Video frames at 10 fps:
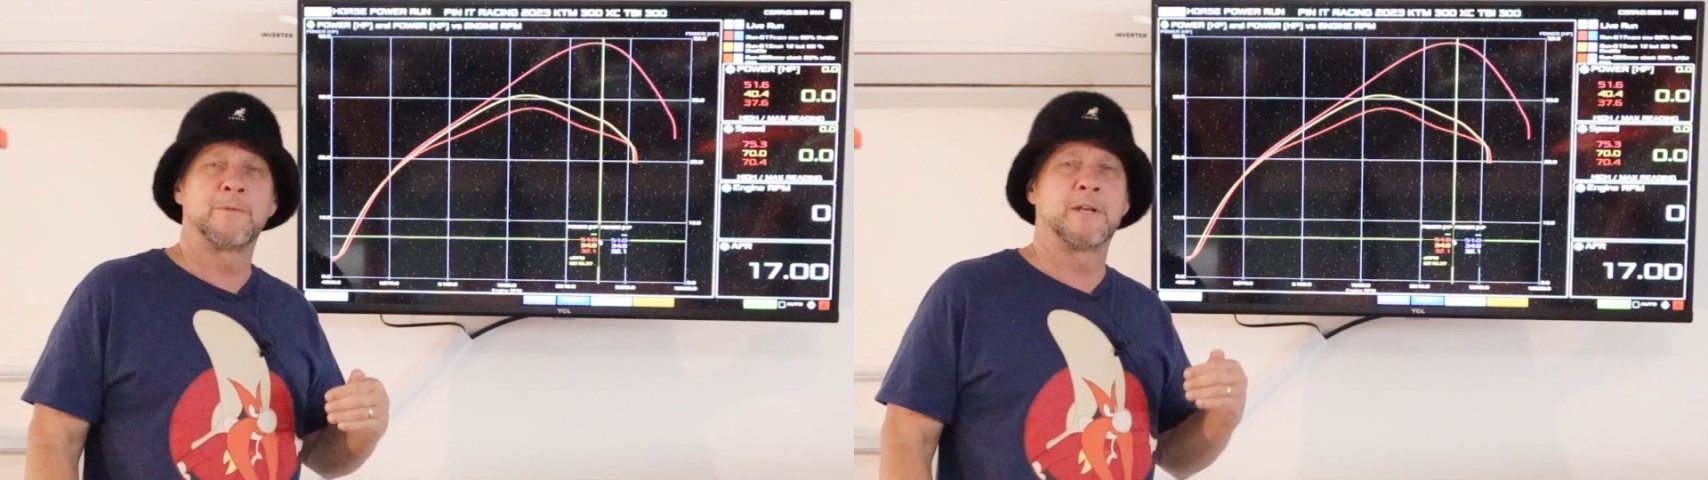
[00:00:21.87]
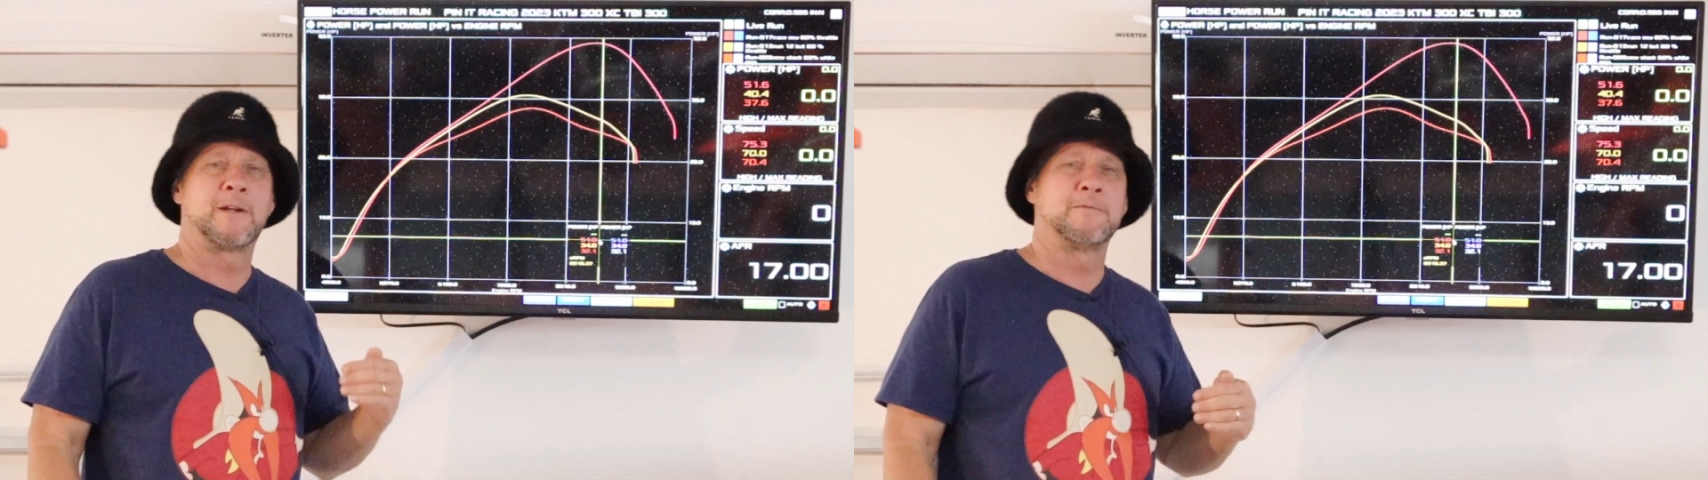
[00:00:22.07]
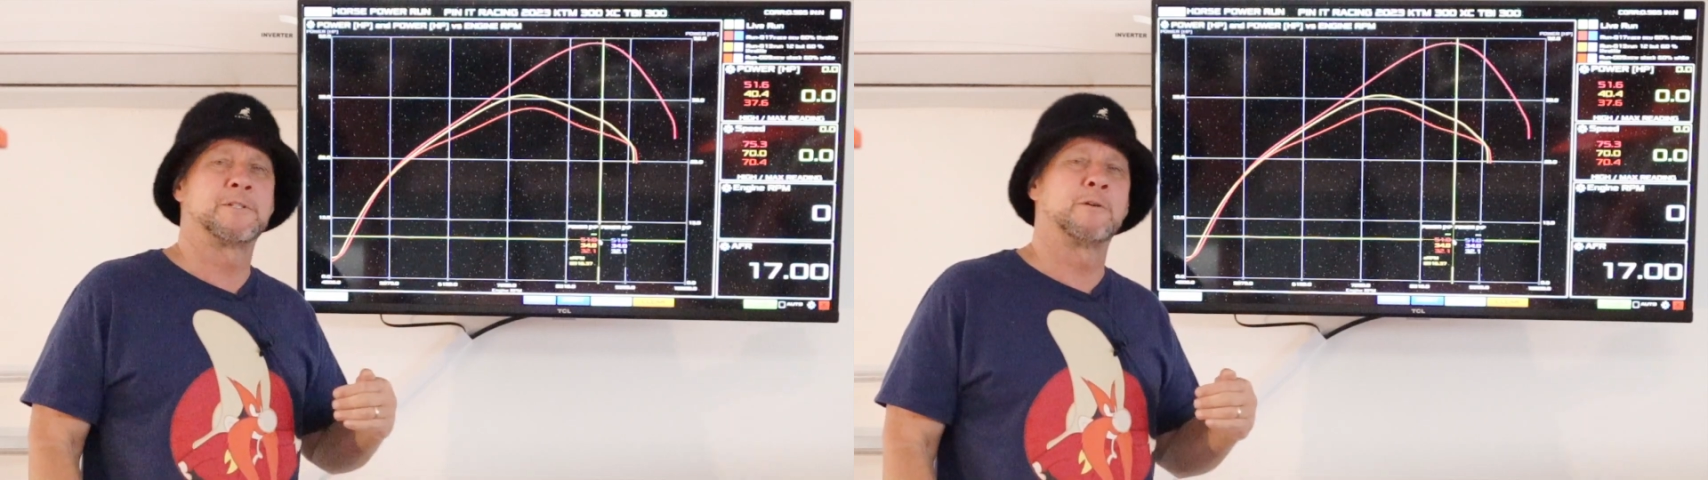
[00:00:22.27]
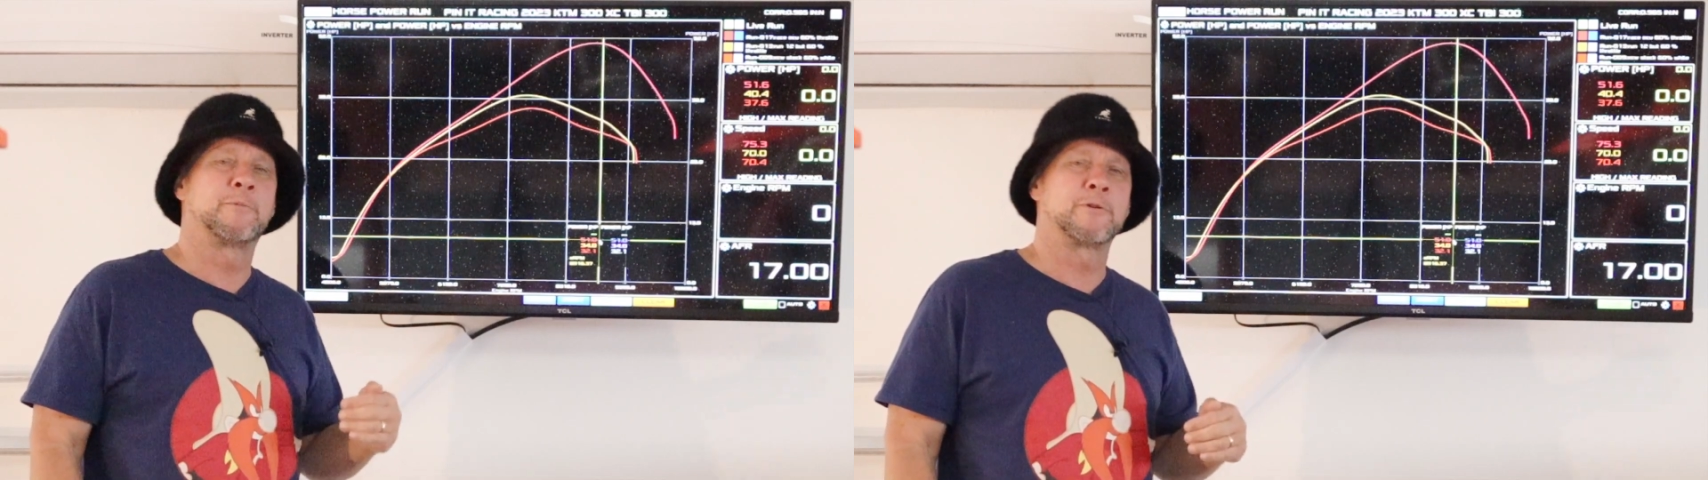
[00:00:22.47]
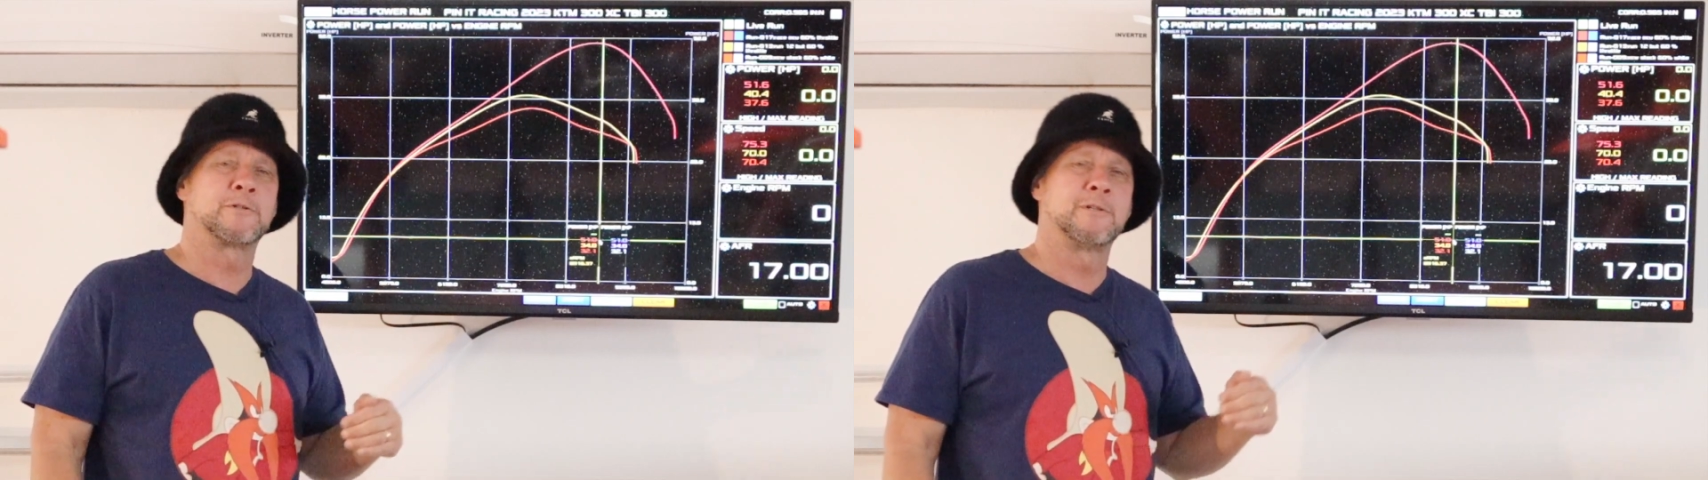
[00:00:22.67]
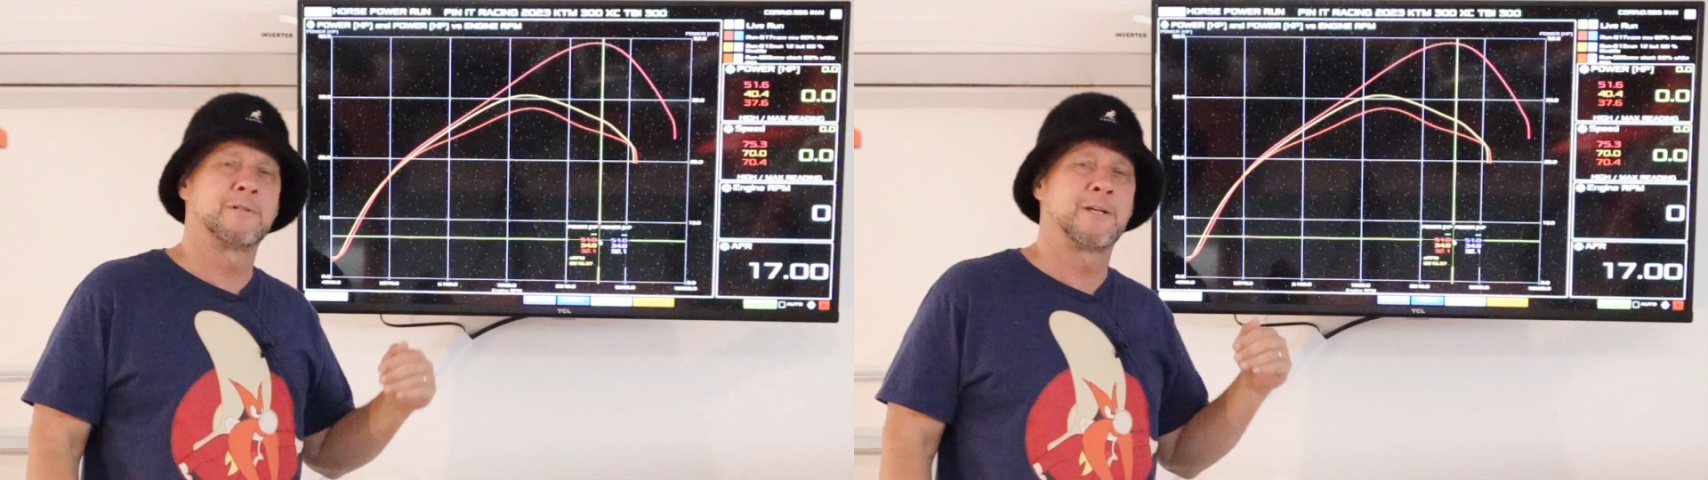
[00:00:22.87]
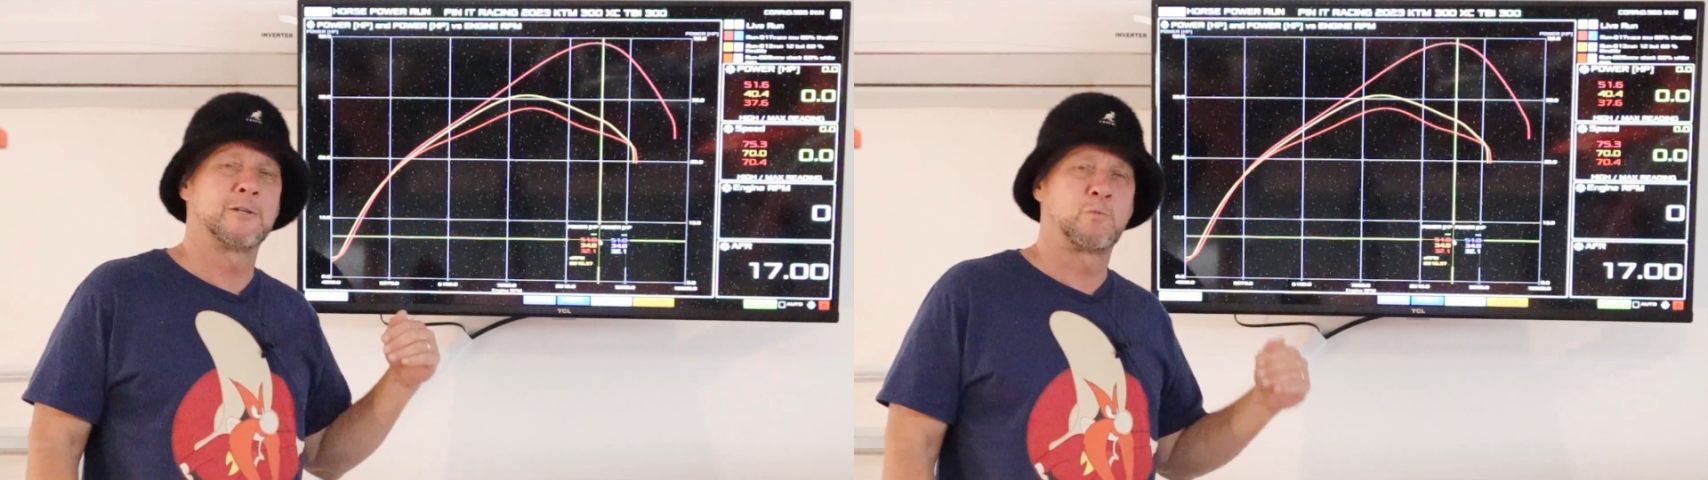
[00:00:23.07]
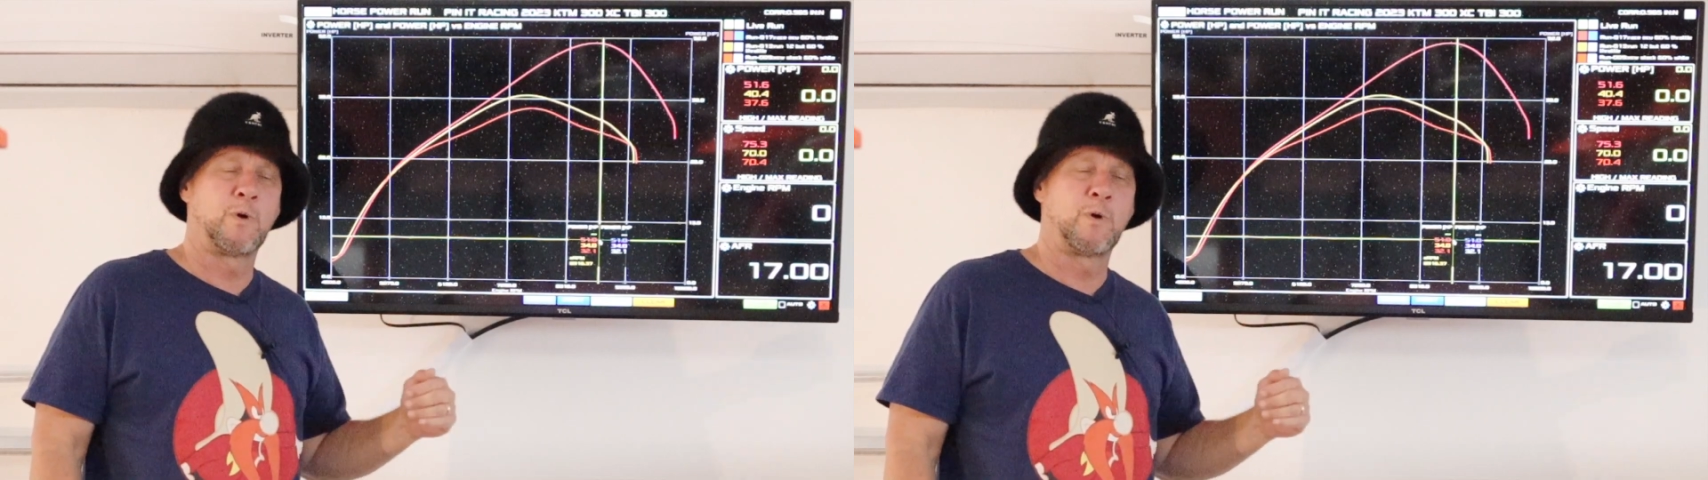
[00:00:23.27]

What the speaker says: and every single person has